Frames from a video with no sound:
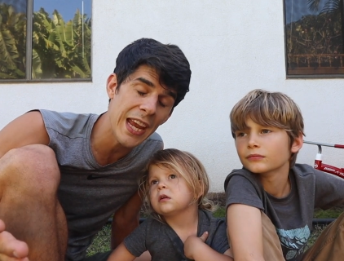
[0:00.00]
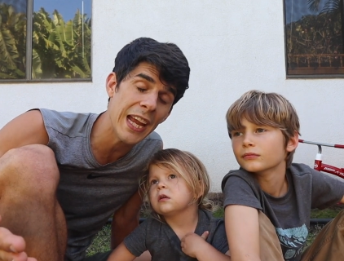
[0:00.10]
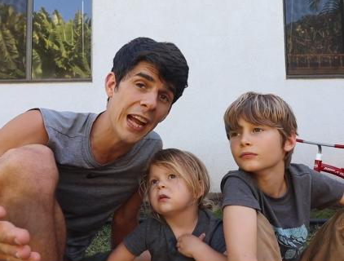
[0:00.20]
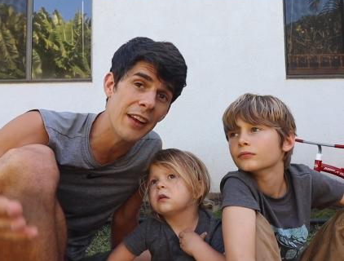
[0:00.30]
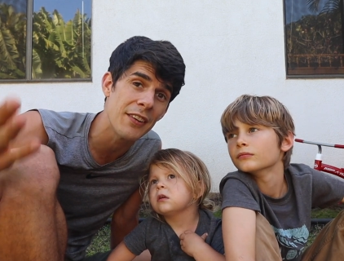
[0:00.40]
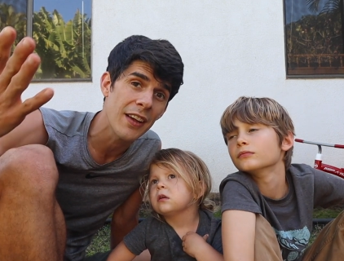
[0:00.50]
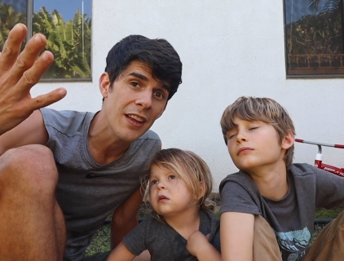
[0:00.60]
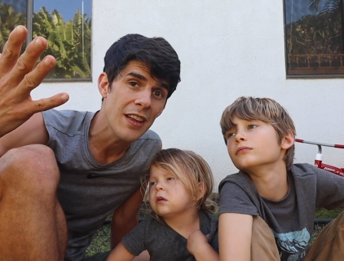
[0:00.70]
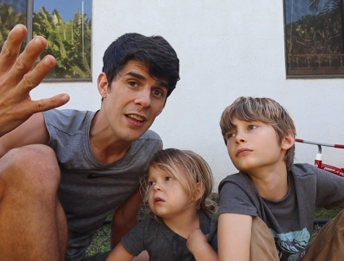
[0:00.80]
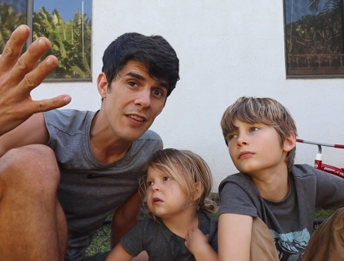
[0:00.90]
Speaker 1: And
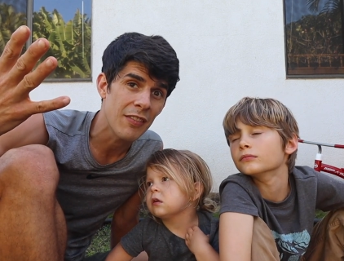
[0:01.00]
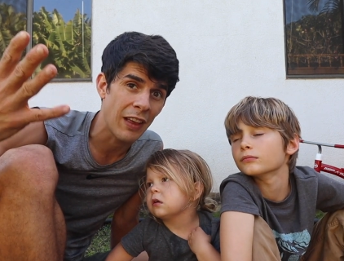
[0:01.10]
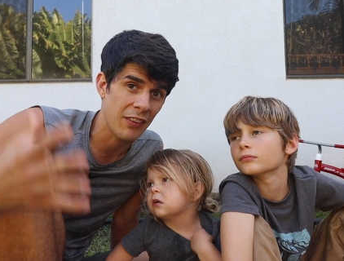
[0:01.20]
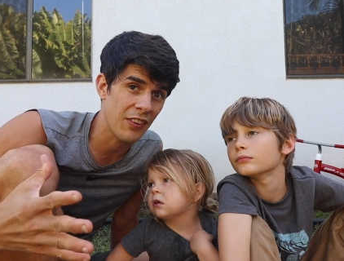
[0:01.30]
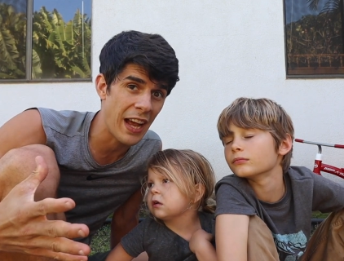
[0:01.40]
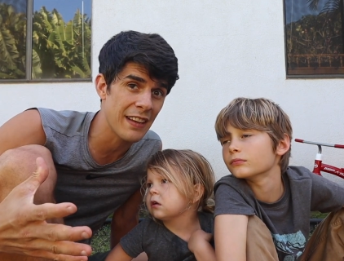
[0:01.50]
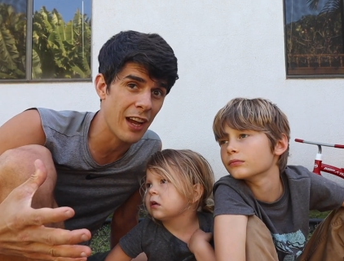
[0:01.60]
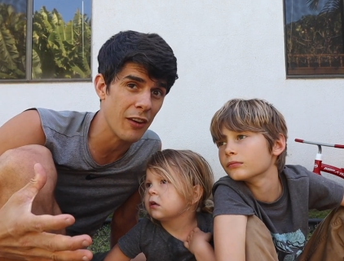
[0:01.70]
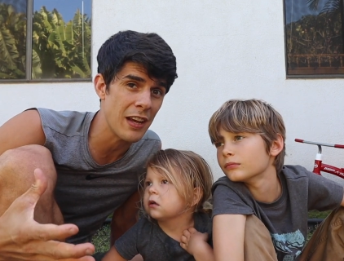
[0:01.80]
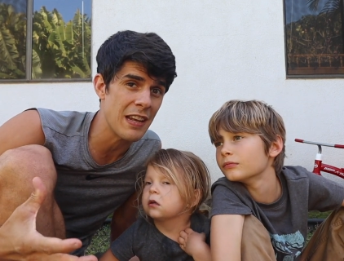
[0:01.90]
they sat
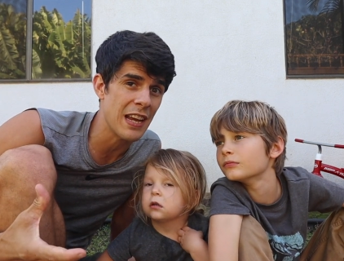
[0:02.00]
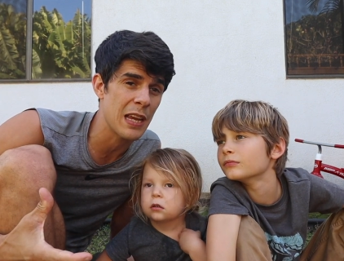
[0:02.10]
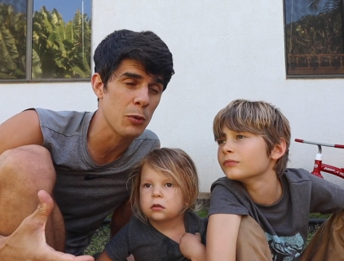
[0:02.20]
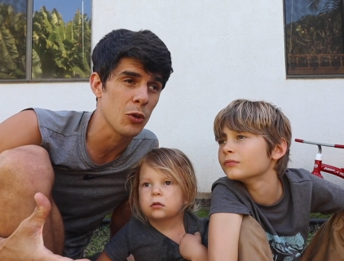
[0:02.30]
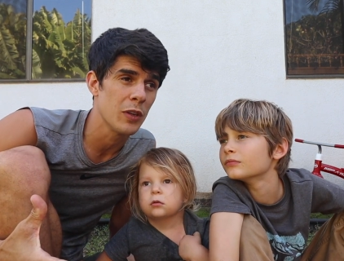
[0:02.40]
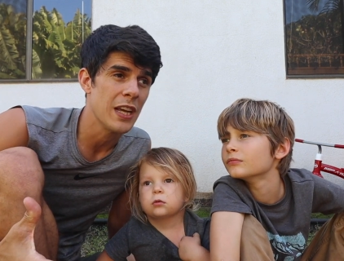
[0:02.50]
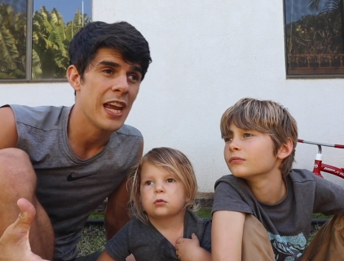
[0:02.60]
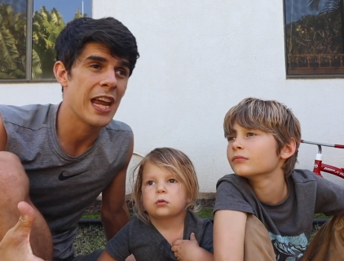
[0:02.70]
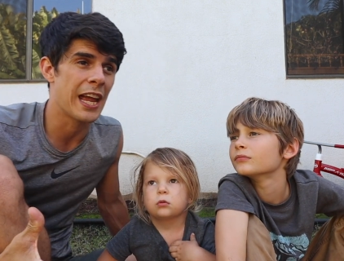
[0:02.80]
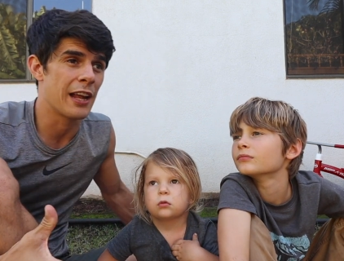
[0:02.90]
down at a table
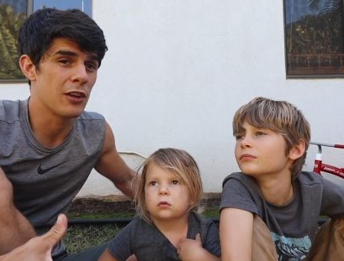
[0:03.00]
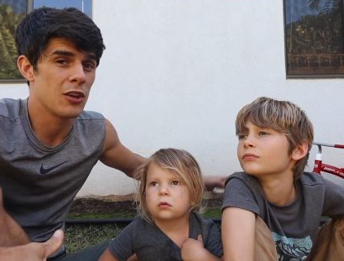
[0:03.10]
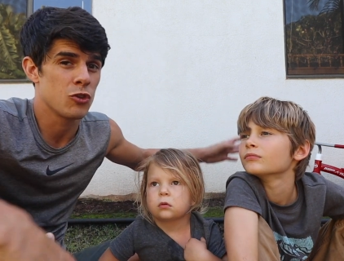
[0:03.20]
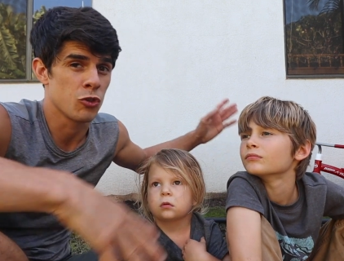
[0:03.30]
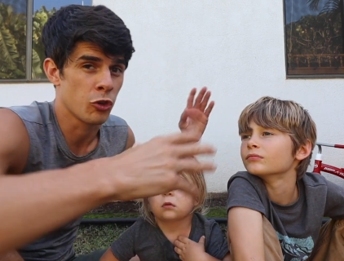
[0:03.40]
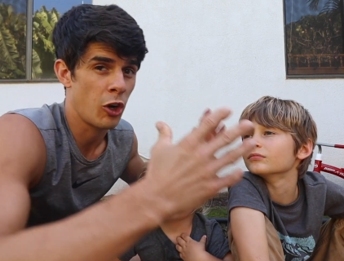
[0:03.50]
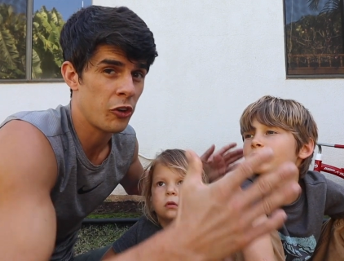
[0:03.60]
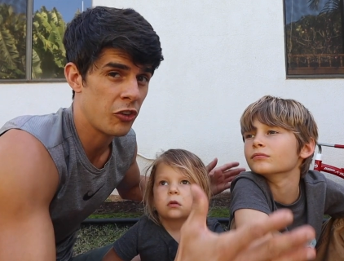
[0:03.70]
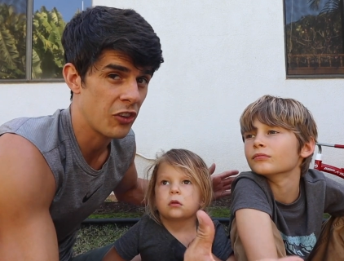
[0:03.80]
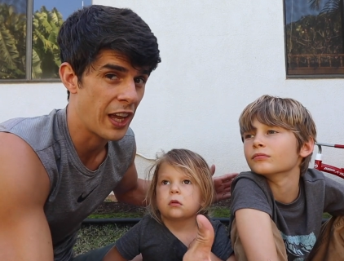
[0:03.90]
and
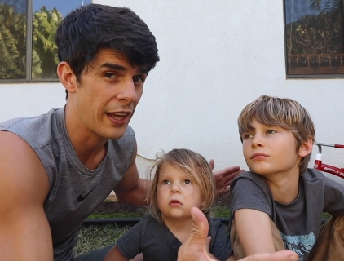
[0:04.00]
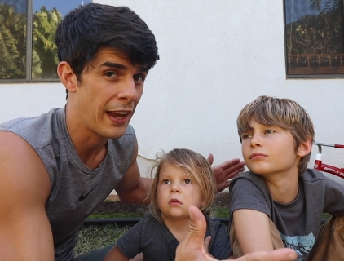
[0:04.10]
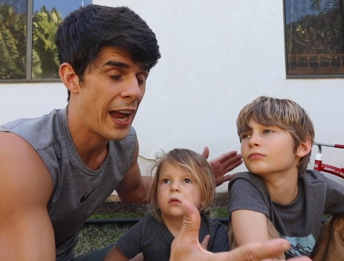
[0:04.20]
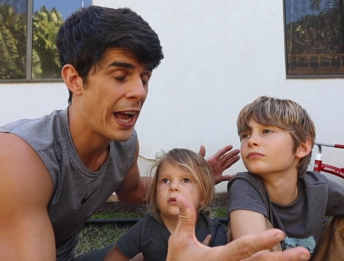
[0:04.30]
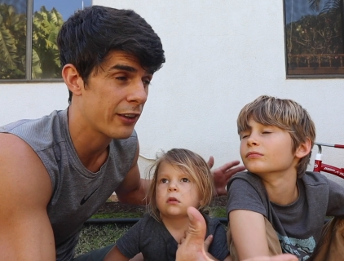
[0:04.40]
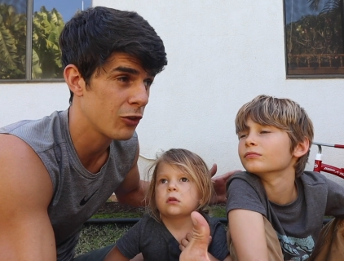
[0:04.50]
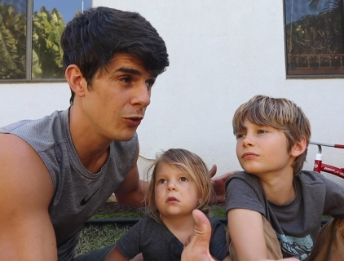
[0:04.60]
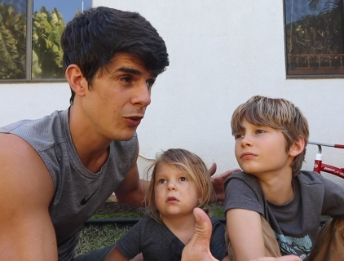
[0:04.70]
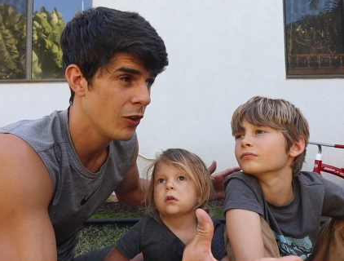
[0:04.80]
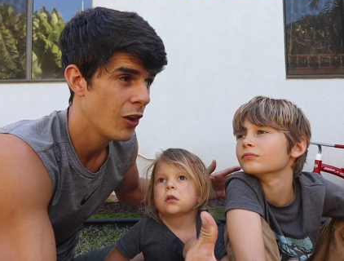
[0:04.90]
Josh said,
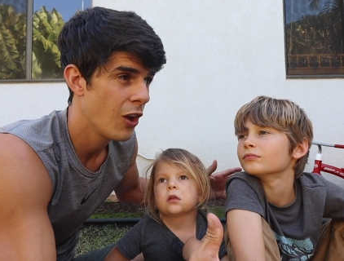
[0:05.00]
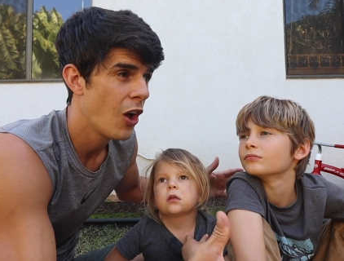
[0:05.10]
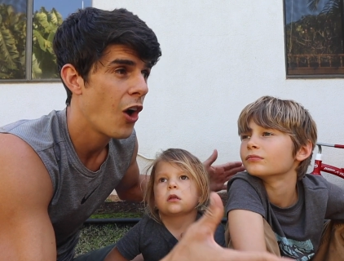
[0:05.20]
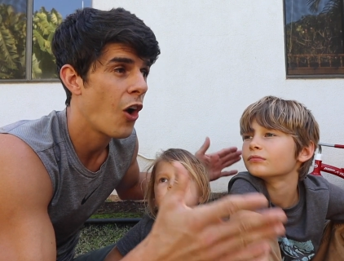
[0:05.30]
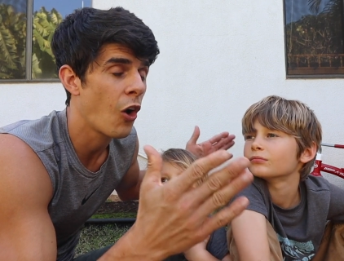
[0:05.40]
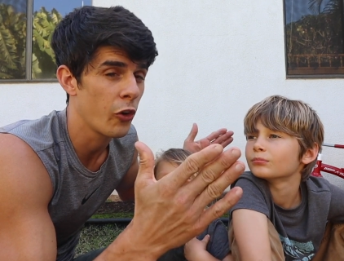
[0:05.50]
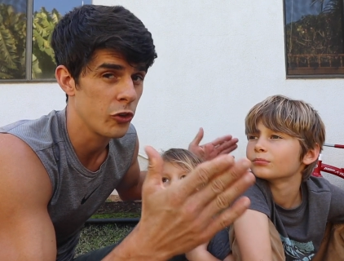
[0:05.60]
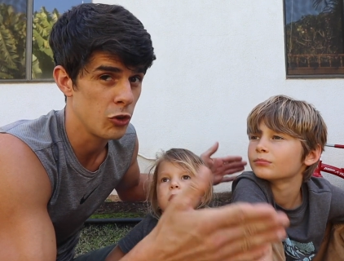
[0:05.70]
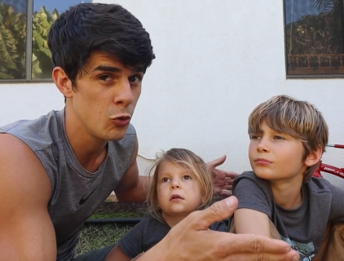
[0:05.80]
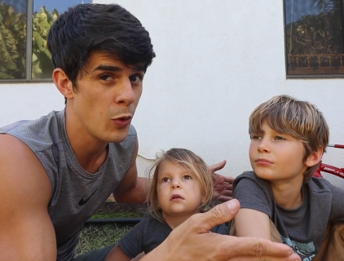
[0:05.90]
"Axel, are
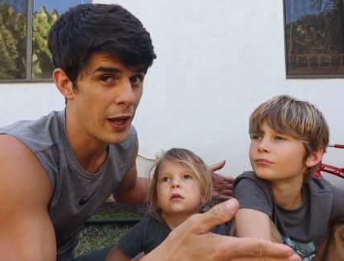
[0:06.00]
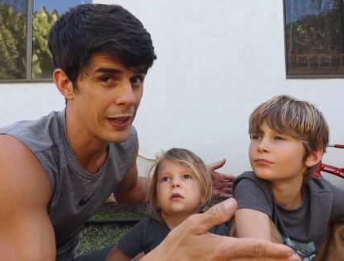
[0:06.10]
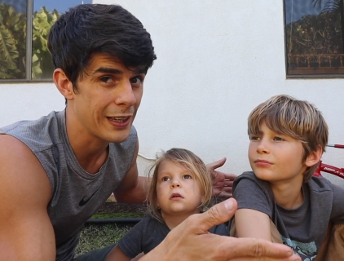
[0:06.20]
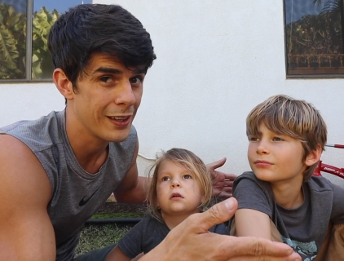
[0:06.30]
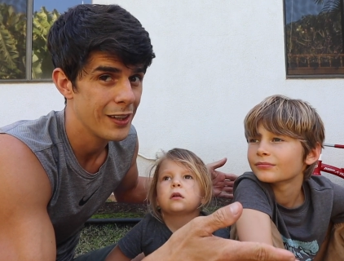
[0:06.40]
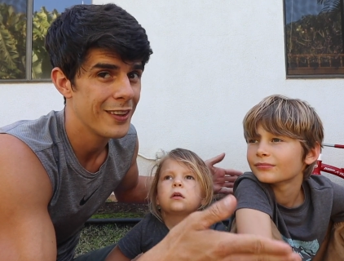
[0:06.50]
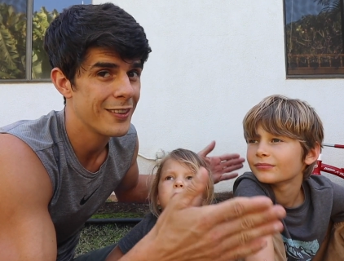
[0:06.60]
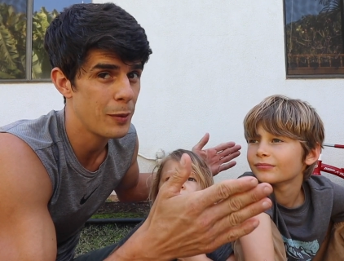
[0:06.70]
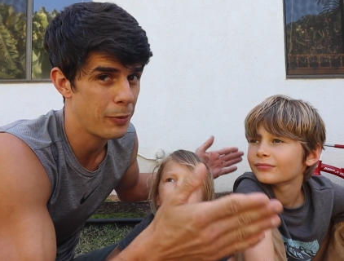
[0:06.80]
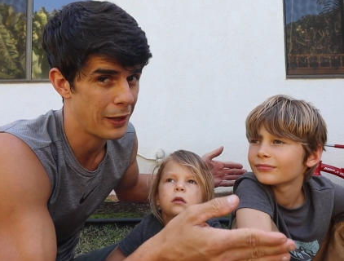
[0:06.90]
you ready
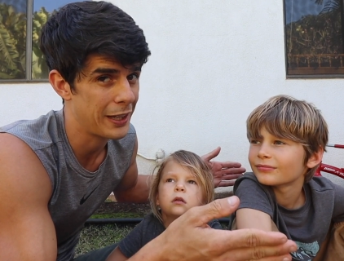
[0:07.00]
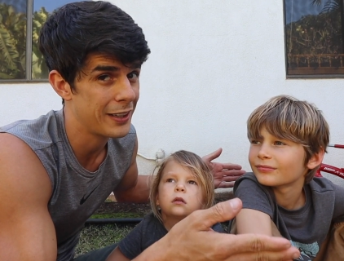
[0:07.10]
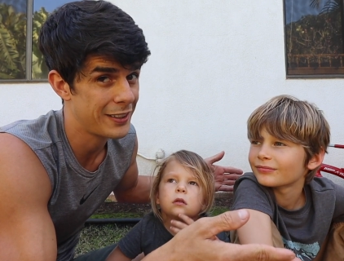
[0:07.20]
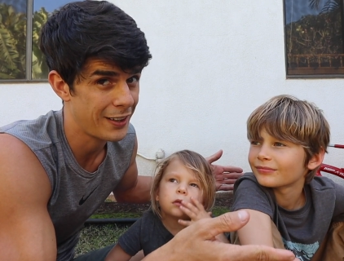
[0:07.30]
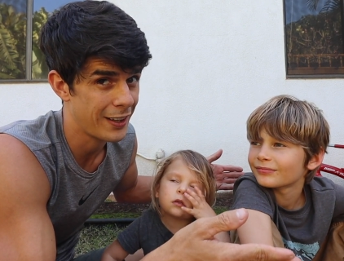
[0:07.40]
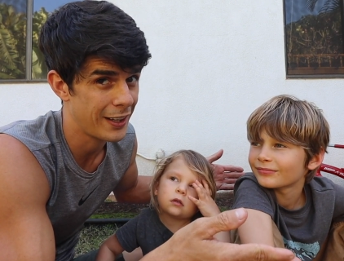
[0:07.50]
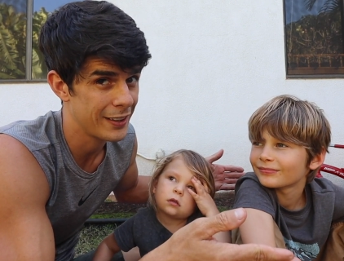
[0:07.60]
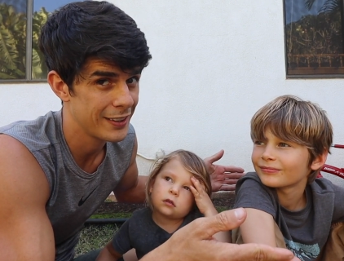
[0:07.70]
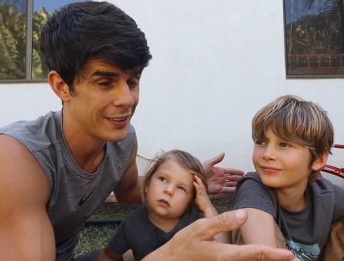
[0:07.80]
to play Catan?"